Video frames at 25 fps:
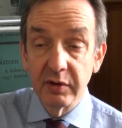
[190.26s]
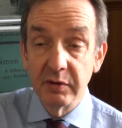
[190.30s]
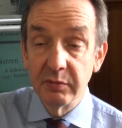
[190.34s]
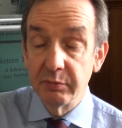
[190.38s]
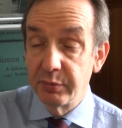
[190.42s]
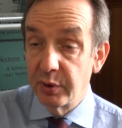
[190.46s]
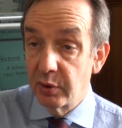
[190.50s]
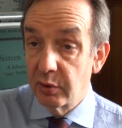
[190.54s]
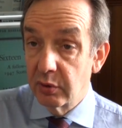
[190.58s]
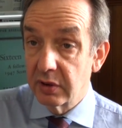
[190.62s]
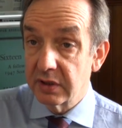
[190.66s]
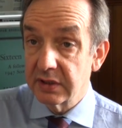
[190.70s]

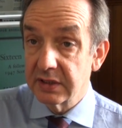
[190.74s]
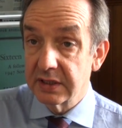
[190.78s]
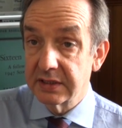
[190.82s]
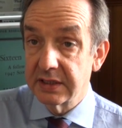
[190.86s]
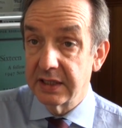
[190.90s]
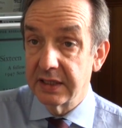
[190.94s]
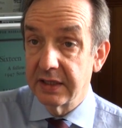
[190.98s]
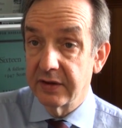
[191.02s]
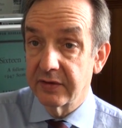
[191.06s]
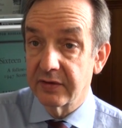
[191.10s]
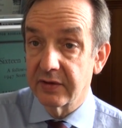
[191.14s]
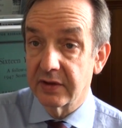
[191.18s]
important it
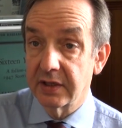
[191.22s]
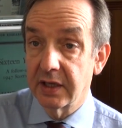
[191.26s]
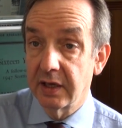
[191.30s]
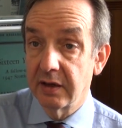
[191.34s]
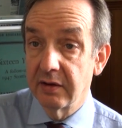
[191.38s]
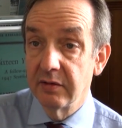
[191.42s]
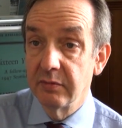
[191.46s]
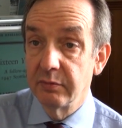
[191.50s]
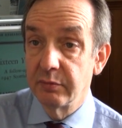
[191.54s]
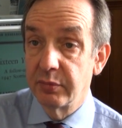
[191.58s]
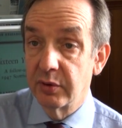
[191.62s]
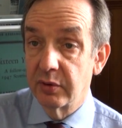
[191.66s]
is and
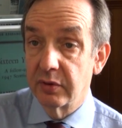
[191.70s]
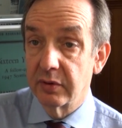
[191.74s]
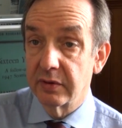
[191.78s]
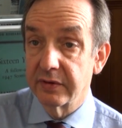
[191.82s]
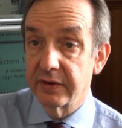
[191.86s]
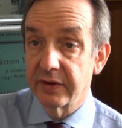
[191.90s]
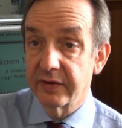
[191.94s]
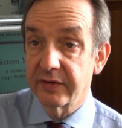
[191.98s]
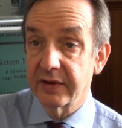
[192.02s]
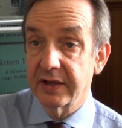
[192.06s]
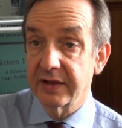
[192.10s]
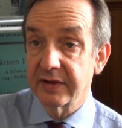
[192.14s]
how
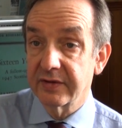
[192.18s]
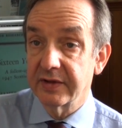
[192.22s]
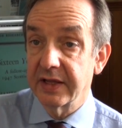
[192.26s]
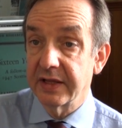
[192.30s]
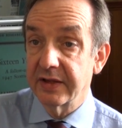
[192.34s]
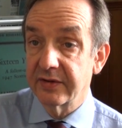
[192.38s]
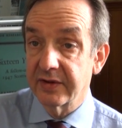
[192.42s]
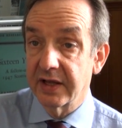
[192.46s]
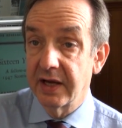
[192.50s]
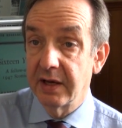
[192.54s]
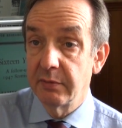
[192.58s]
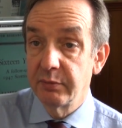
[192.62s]
important the
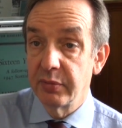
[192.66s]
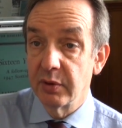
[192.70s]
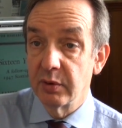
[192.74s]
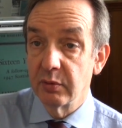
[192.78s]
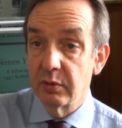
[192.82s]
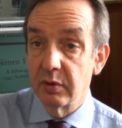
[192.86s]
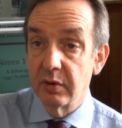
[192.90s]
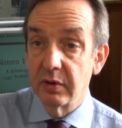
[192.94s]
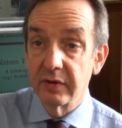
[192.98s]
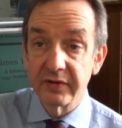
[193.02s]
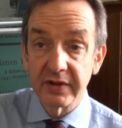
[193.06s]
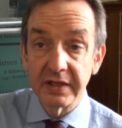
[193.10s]
6-day sample
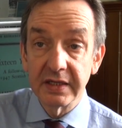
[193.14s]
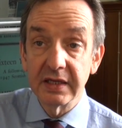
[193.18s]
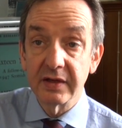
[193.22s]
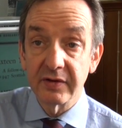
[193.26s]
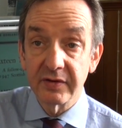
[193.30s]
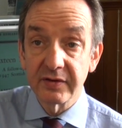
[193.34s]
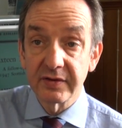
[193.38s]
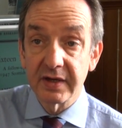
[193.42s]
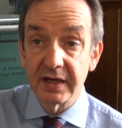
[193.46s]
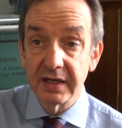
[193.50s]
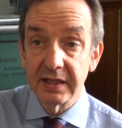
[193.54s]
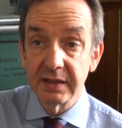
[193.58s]
was in
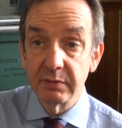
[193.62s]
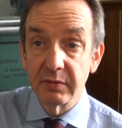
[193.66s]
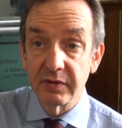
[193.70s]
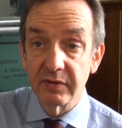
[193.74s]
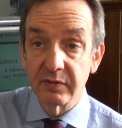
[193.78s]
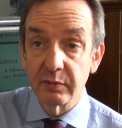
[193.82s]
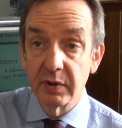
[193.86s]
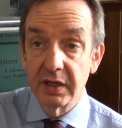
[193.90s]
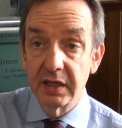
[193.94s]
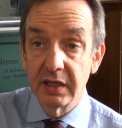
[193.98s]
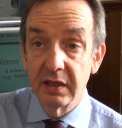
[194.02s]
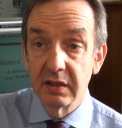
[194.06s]
its time
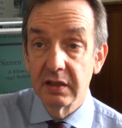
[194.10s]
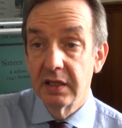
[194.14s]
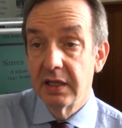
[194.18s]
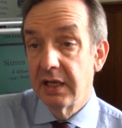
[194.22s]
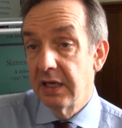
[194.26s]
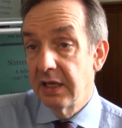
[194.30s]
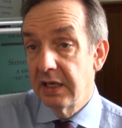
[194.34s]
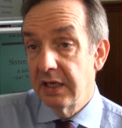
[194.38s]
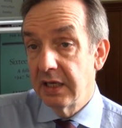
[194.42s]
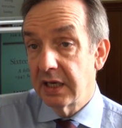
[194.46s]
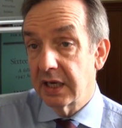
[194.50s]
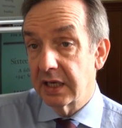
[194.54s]
as well,
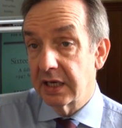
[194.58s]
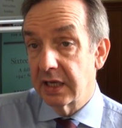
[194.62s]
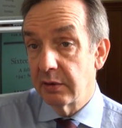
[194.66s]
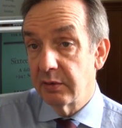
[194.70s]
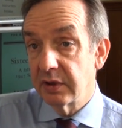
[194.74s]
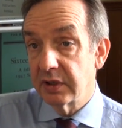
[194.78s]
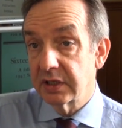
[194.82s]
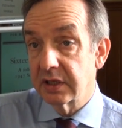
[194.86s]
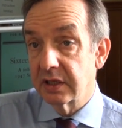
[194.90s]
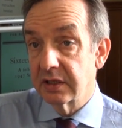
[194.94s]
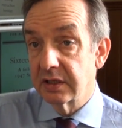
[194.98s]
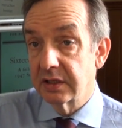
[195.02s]
and how
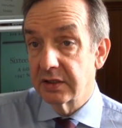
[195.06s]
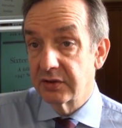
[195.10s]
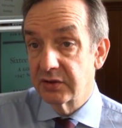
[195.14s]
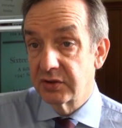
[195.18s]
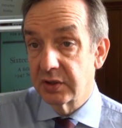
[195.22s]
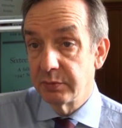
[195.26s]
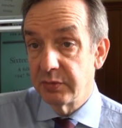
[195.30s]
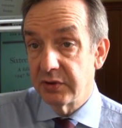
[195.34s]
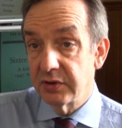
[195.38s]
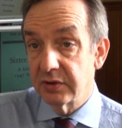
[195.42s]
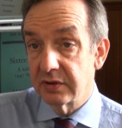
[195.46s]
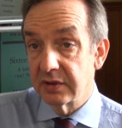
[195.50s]
it can
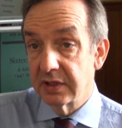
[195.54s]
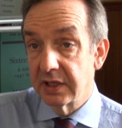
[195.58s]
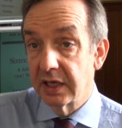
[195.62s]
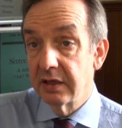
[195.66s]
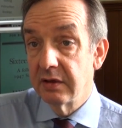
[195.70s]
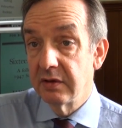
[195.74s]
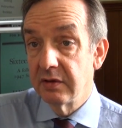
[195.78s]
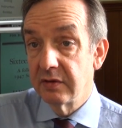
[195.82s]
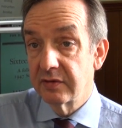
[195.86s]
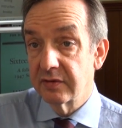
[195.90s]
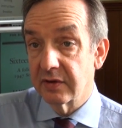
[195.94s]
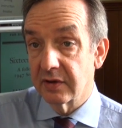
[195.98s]
contribute
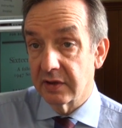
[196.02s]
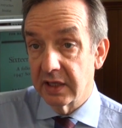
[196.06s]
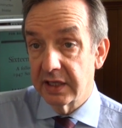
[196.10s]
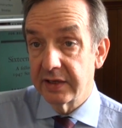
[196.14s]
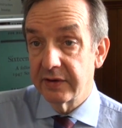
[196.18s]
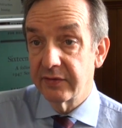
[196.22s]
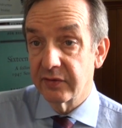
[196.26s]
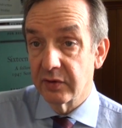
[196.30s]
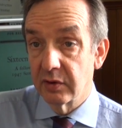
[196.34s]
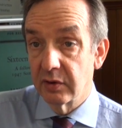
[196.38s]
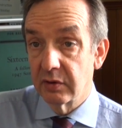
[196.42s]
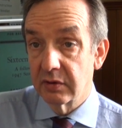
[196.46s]
now to
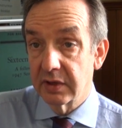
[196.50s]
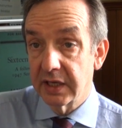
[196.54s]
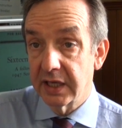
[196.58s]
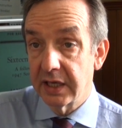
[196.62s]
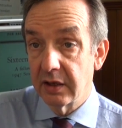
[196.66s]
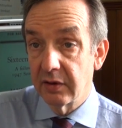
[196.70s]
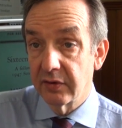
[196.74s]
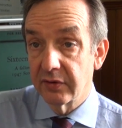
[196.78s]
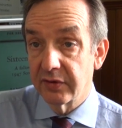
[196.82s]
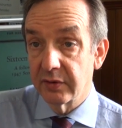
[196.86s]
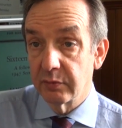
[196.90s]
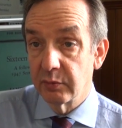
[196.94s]
lifelong
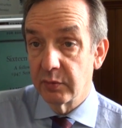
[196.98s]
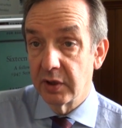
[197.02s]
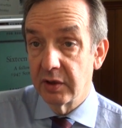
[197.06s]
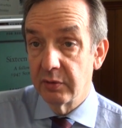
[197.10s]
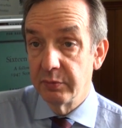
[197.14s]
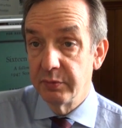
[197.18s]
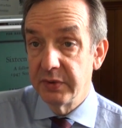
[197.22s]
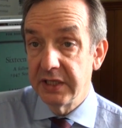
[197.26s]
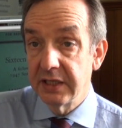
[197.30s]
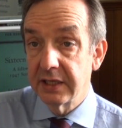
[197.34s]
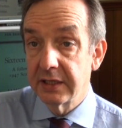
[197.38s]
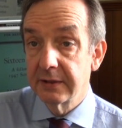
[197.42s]
health and
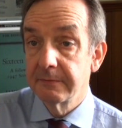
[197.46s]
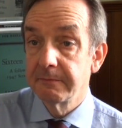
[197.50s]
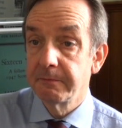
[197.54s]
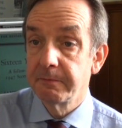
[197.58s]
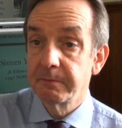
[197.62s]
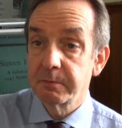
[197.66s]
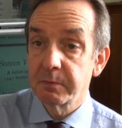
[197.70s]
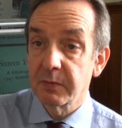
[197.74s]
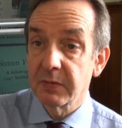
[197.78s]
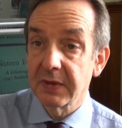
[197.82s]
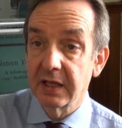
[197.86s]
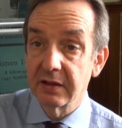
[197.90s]
well-being.
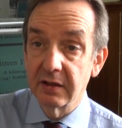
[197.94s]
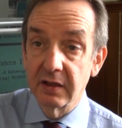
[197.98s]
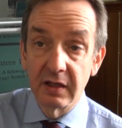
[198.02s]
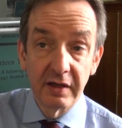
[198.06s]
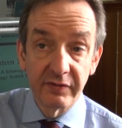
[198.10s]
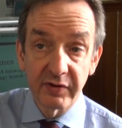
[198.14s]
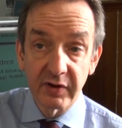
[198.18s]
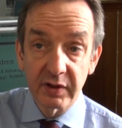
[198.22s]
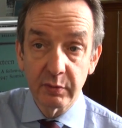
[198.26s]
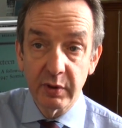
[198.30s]
They'll have a